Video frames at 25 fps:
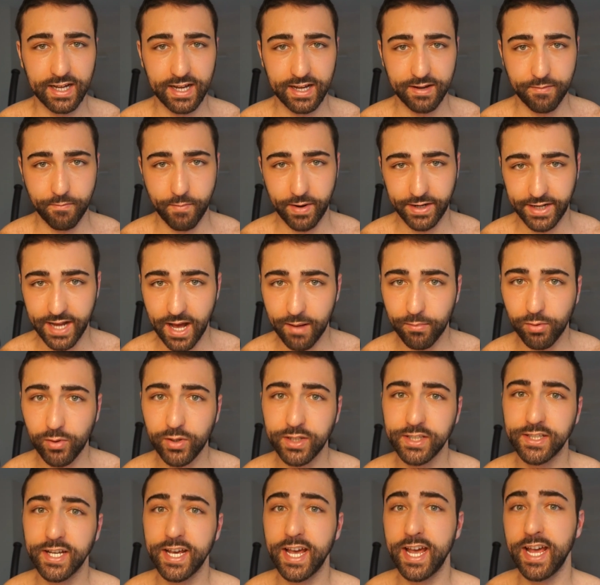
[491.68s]

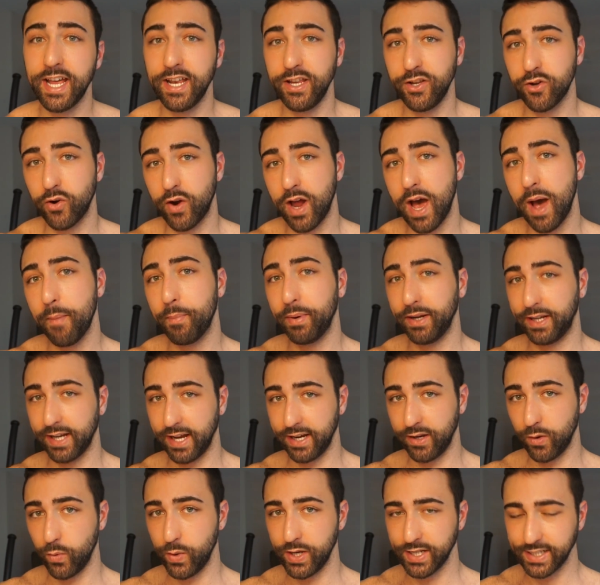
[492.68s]
metabolism and your
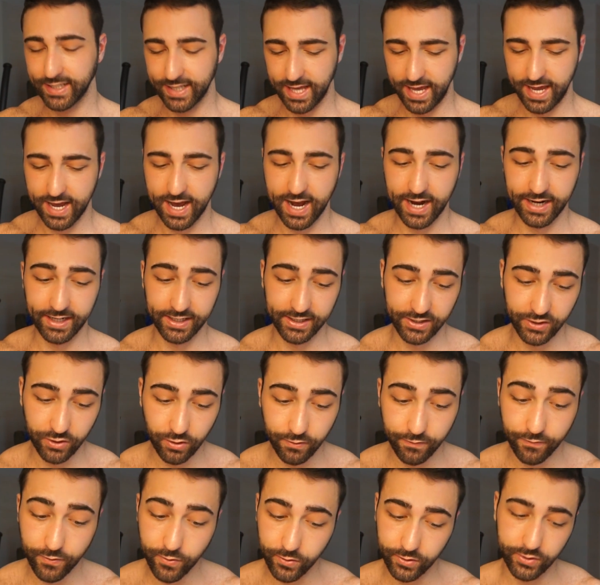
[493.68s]
appetite will stay high. So
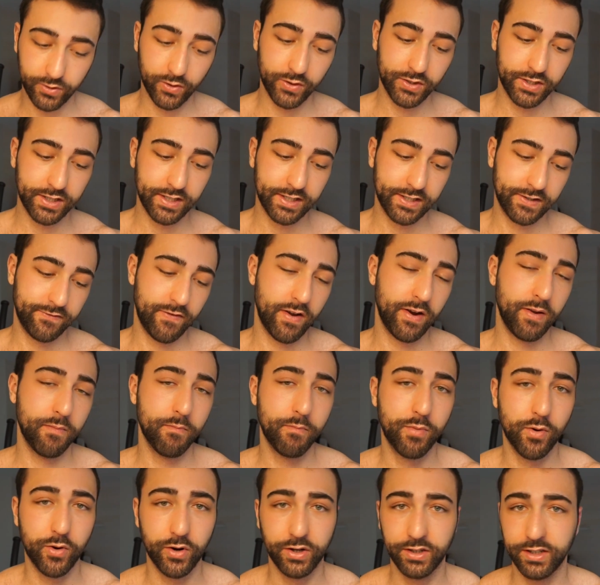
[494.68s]
fructose is very
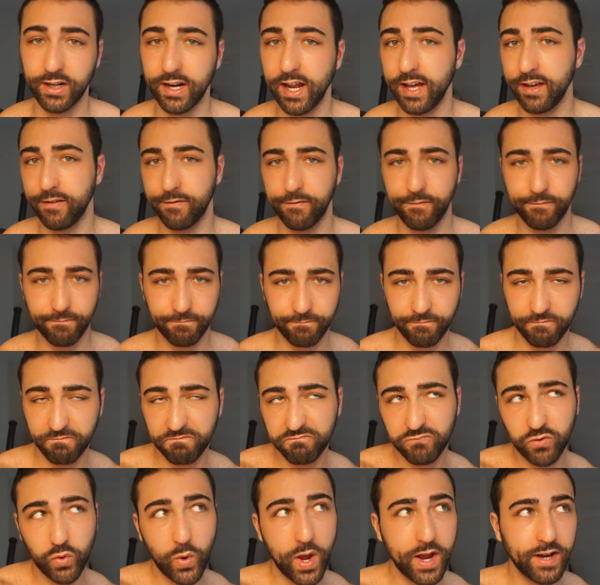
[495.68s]
important, like
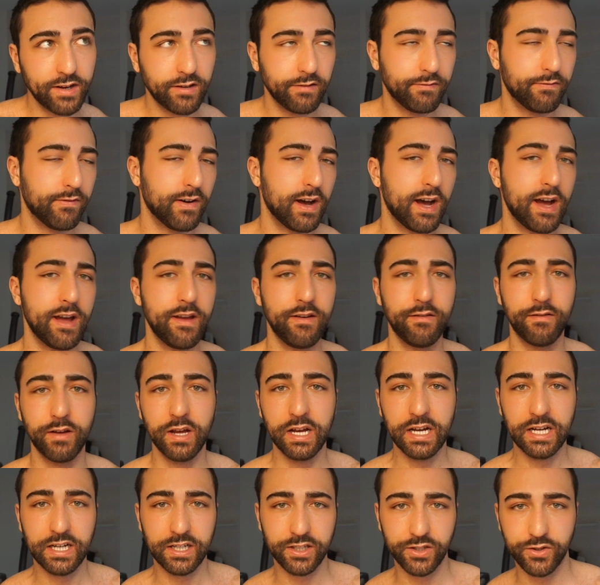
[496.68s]

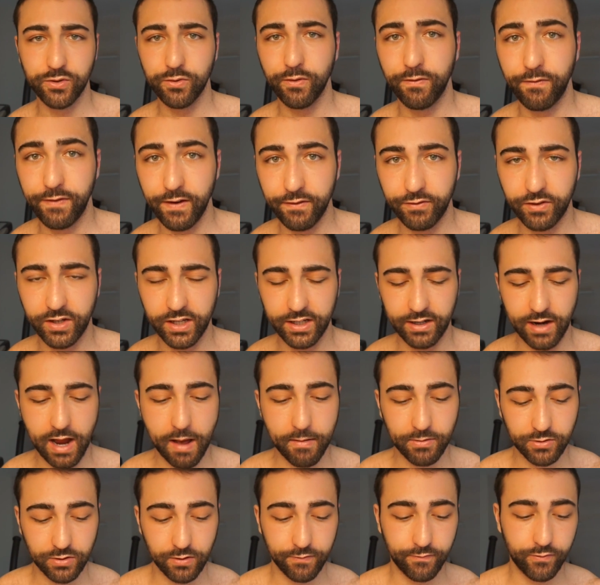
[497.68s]
25 to 50
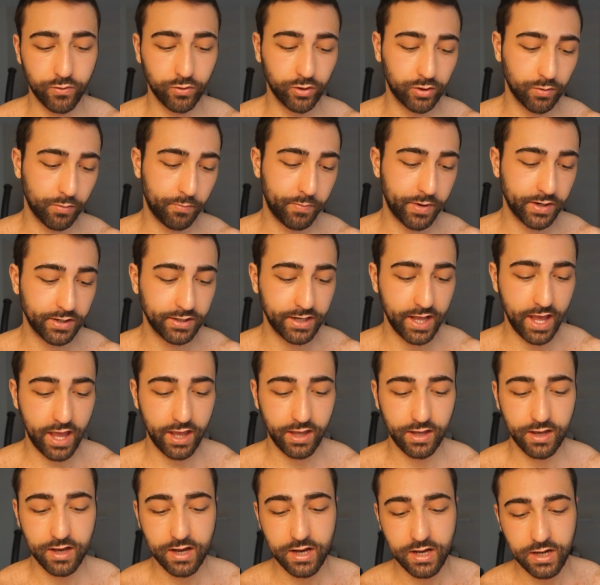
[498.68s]
grams of fructose per
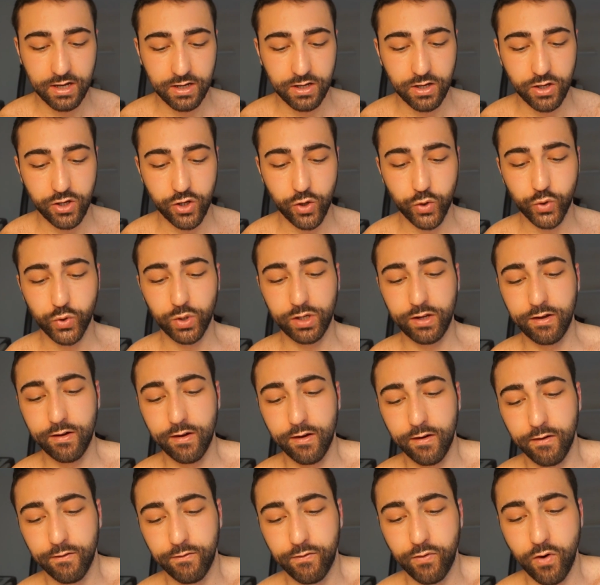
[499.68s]
day, usually
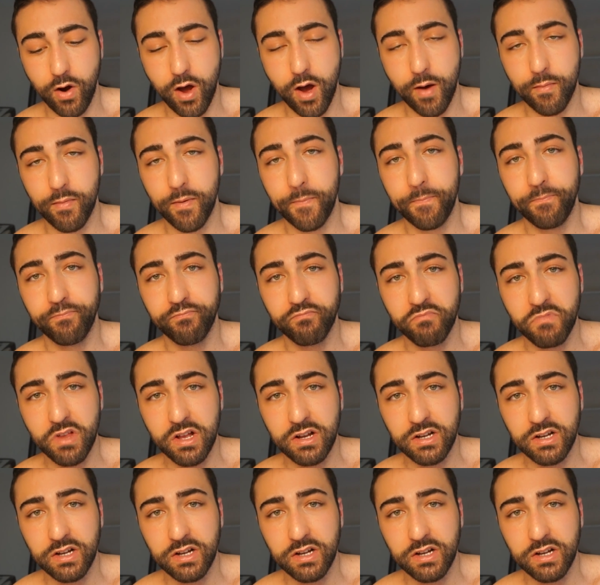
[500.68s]
from